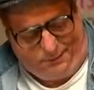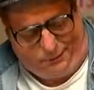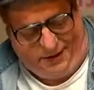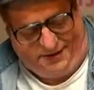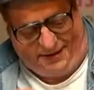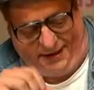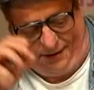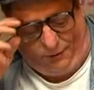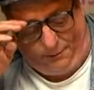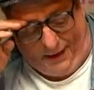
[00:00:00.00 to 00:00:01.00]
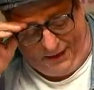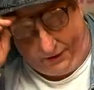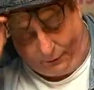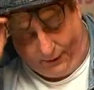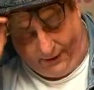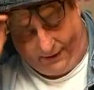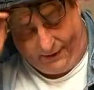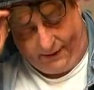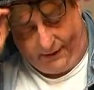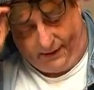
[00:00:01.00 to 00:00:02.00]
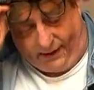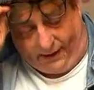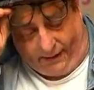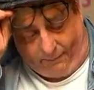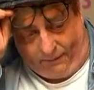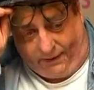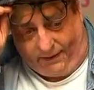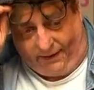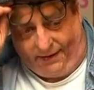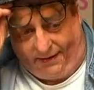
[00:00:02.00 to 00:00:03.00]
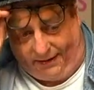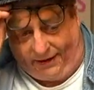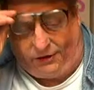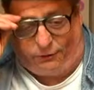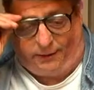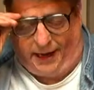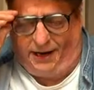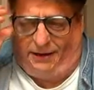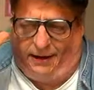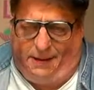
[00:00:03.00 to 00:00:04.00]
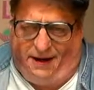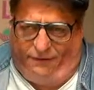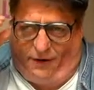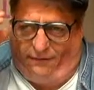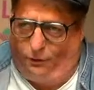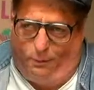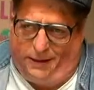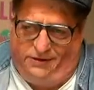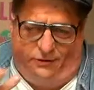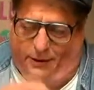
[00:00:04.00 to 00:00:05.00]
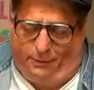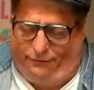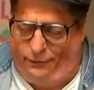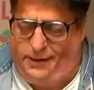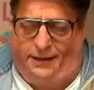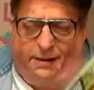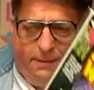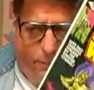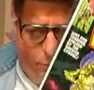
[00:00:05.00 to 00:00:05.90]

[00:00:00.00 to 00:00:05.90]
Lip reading: price. And again, it was buy three, get them half off, or buy two, get one free. I can't remember